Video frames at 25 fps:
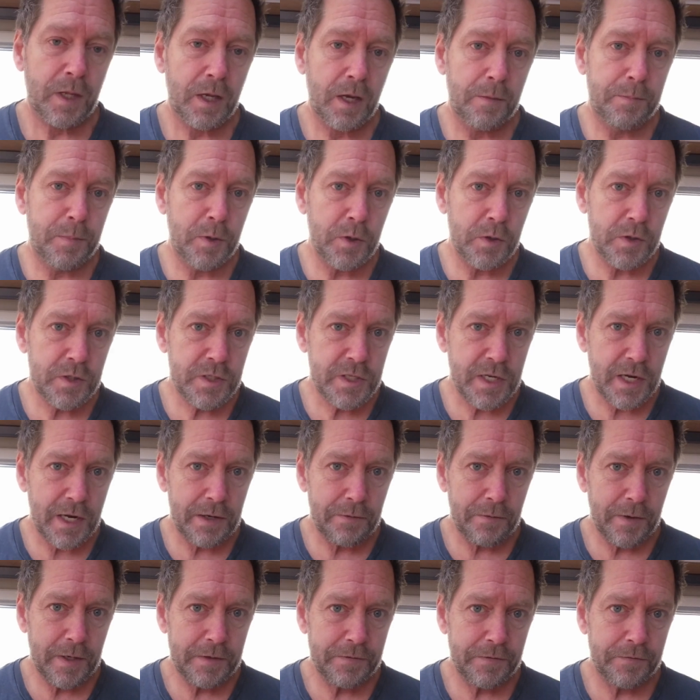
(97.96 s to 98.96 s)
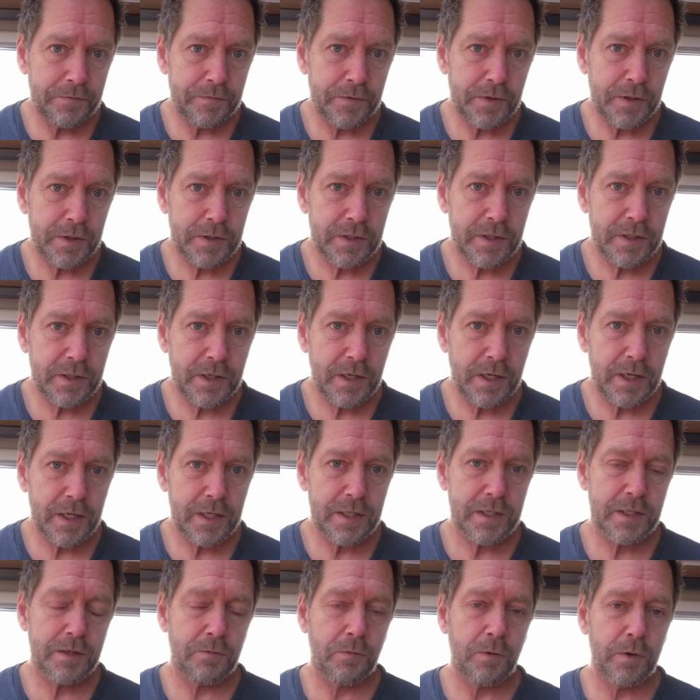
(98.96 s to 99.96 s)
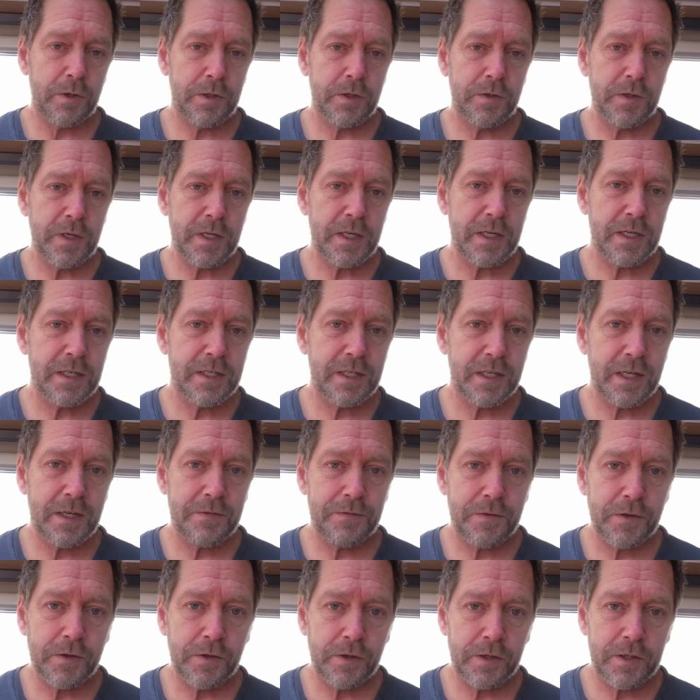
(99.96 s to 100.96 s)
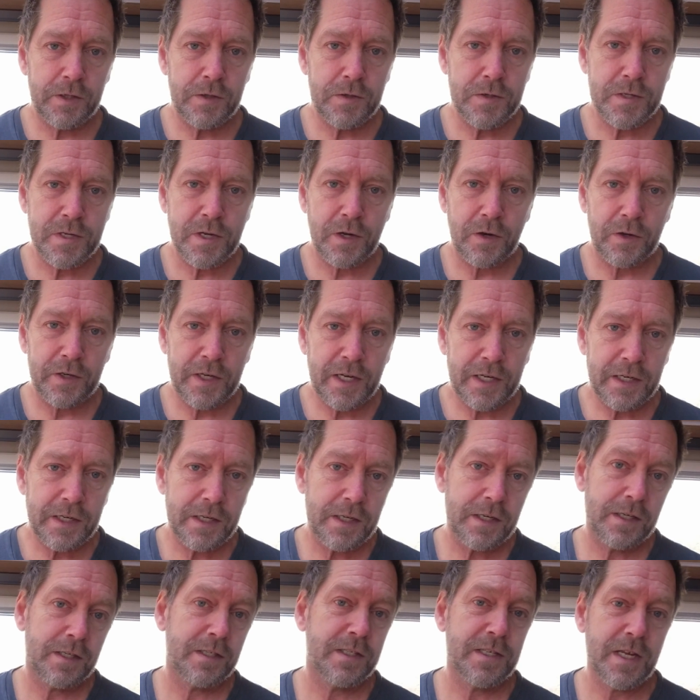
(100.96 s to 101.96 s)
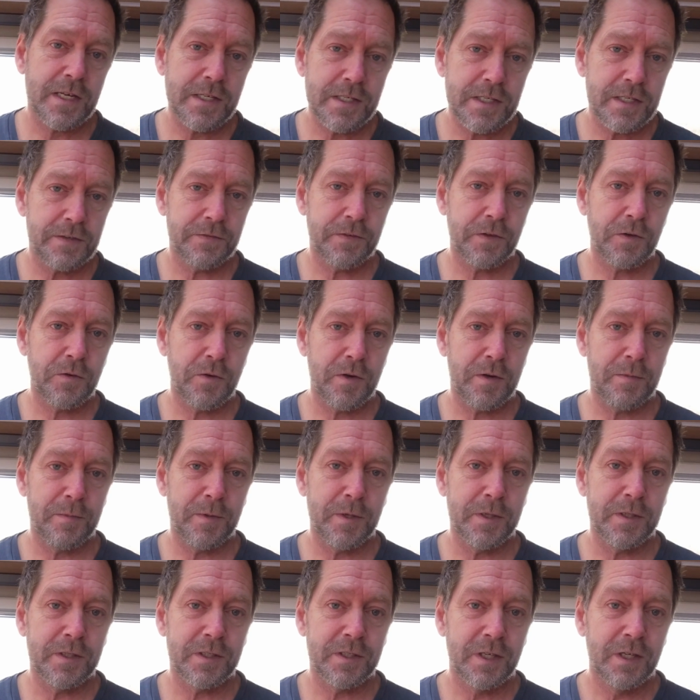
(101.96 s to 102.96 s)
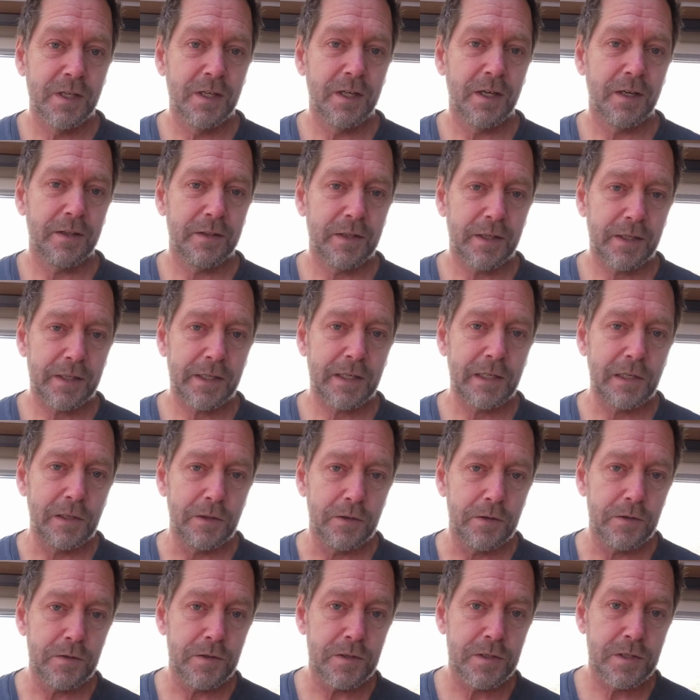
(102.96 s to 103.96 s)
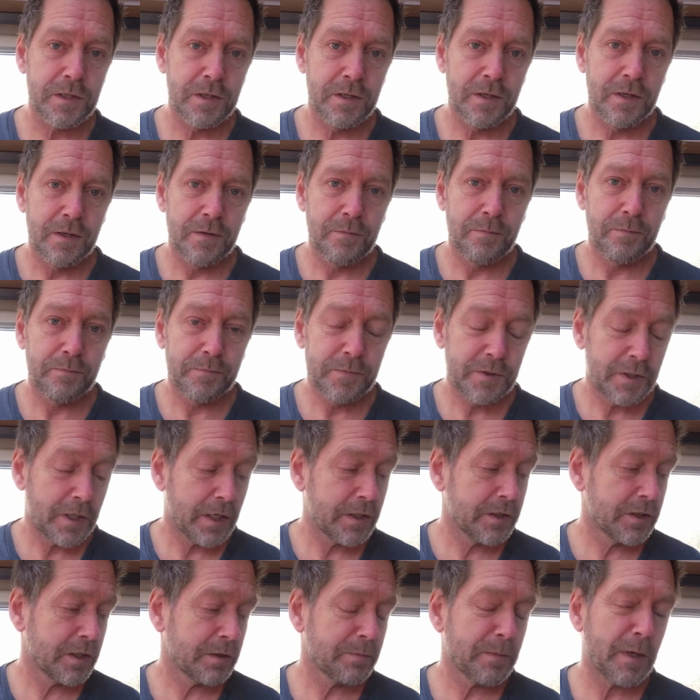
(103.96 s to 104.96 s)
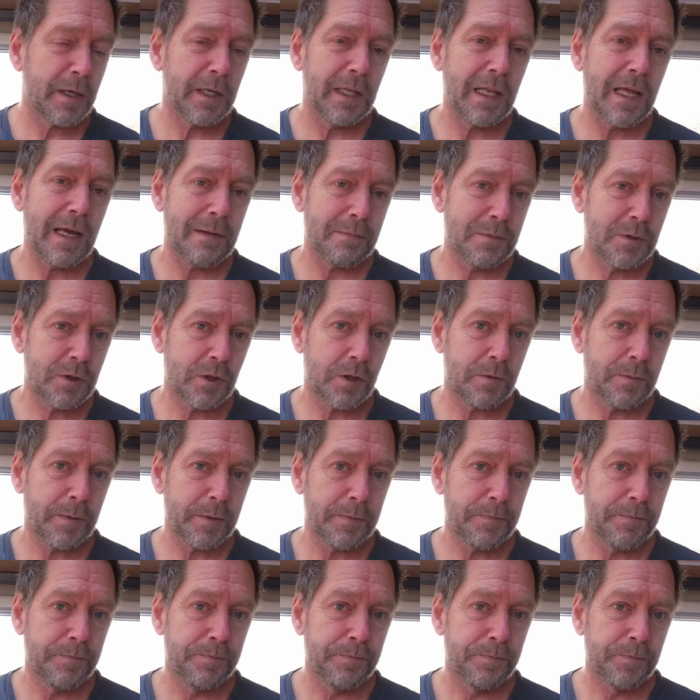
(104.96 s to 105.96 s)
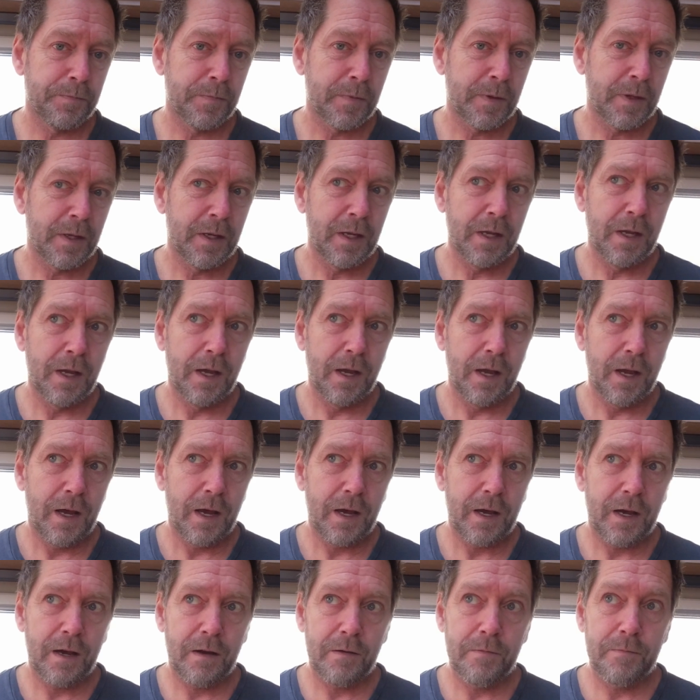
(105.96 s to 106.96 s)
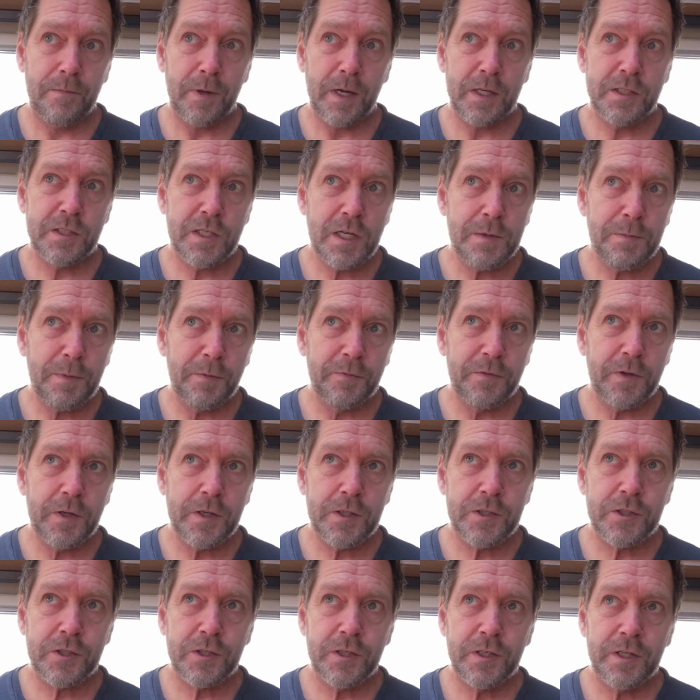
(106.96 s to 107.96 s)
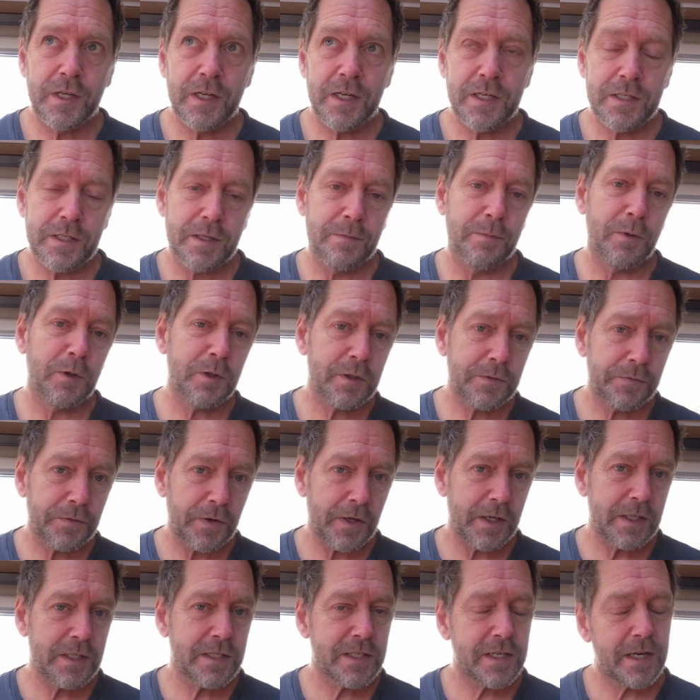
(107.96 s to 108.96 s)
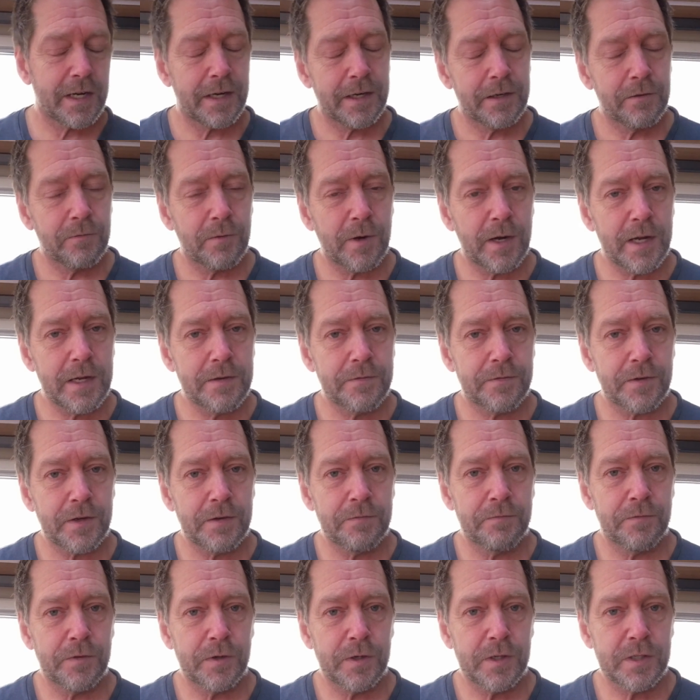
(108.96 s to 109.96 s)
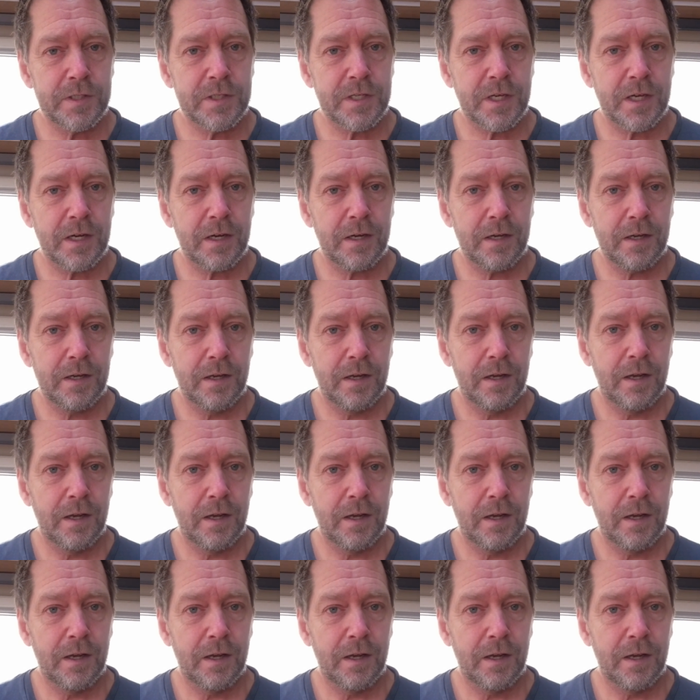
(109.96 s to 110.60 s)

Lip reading: A pure sine wave inverter is the one you need if you're going to use it on any sensitive equipment, and that includes charging my laptop. A cheaper version is the modified sine wave inverter,